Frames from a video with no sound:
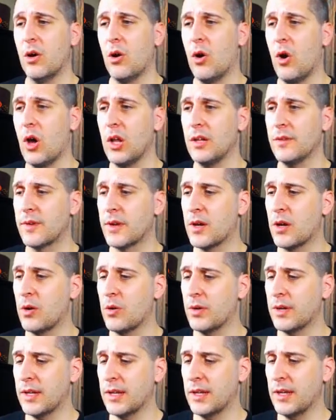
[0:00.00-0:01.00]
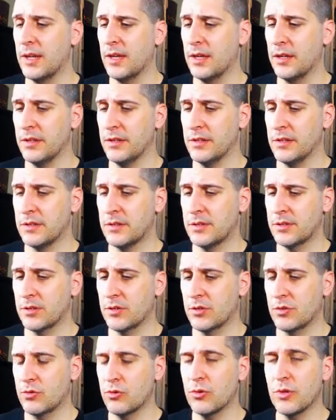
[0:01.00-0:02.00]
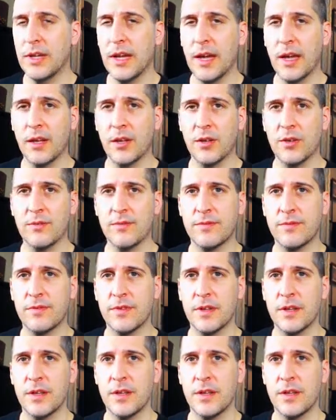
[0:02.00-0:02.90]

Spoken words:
All of coding is creative